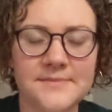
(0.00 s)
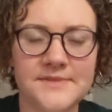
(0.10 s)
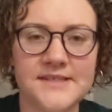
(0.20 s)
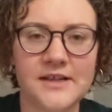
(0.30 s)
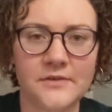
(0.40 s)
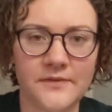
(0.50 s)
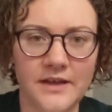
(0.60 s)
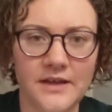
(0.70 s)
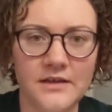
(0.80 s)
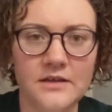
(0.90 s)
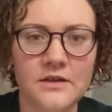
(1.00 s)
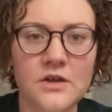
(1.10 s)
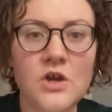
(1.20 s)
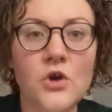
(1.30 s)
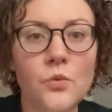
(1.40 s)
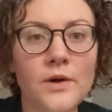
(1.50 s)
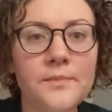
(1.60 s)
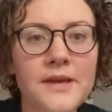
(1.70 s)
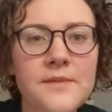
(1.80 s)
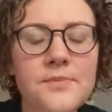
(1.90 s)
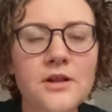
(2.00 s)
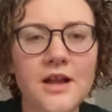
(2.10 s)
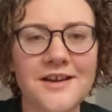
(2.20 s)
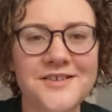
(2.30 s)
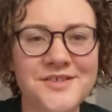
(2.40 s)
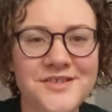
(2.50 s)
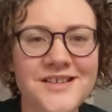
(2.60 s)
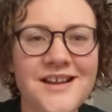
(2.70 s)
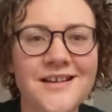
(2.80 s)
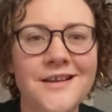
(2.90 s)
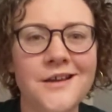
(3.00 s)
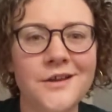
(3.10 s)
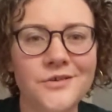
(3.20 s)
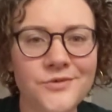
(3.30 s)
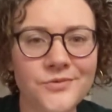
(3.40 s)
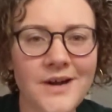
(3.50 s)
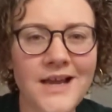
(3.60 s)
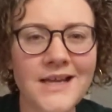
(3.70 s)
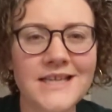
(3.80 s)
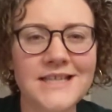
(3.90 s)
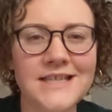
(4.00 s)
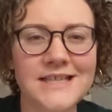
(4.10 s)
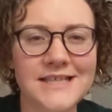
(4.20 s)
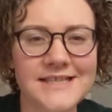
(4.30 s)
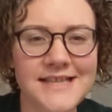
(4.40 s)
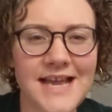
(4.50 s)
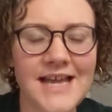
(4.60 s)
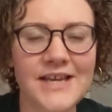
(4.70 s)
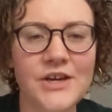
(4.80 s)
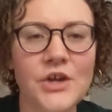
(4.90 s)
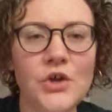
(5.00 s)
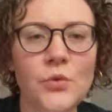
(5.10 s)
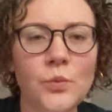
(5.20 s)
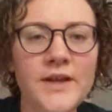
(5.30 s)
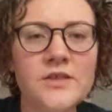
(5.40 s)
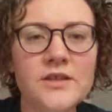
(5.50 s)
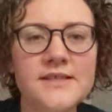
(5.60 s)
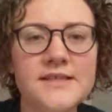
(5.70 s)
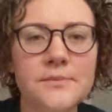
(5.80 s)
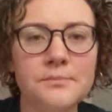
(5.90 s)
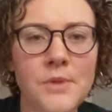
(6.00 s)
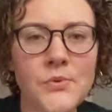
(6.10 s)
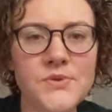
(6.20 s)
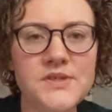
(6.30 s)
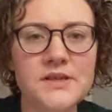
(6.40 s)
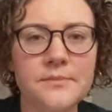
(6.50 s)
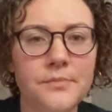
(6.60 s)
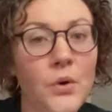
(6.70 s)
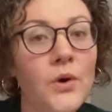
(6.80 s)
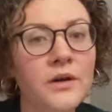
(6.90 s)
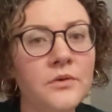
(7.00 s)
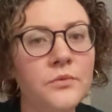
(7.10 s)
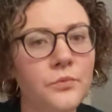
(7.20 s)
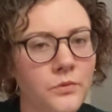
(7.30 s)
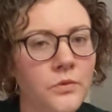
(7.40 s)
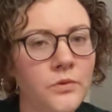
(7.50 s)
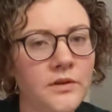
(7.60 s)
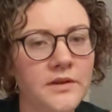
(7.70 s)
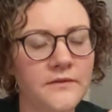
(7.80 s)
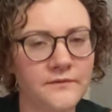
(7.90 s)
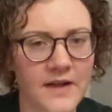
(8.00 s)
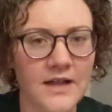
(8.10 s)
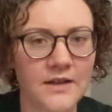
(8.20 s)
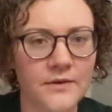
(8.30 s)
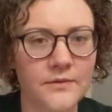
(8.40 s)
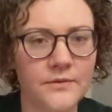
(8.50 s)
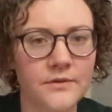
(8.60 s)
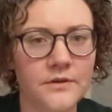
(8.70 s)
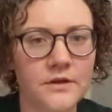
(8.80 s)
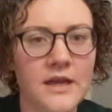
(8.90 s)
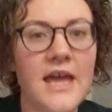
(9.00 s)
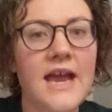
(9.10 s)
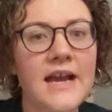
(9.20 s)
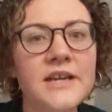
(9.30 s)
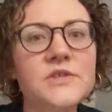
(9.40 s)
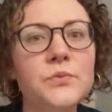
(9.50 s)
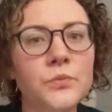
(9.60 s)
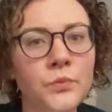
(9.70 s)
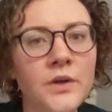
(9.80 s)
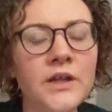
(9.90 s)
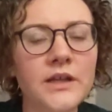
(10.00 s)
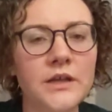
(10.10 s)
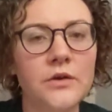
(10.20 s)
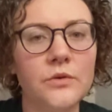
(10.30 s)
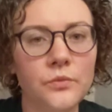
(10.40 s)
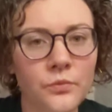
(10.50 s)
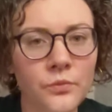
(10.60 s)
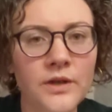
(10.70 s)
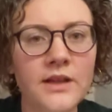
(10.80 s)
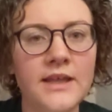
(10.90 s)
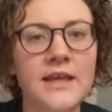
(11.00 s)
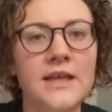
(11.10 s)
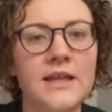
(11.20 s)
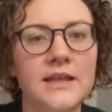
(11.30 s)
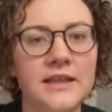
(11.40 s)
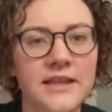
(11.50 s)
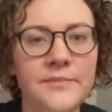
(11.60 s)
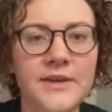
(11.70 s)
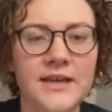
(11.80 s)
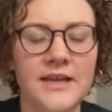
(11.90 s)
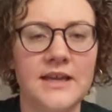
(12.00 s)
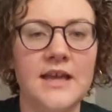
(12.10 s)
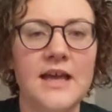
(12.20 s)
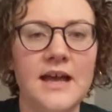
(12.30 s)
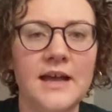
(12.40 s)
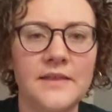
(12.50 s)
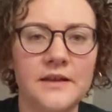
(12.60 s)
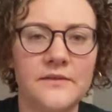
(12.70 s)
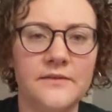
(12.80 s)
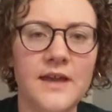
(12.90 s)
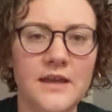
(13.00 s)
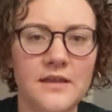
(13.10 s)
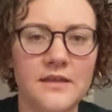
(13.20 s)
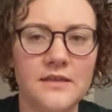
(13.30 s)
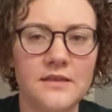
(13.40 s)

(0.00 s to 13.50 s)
himself in, where people are stuck trying to decide which is the most important rule to follow. And it's really, really limiting on their faith.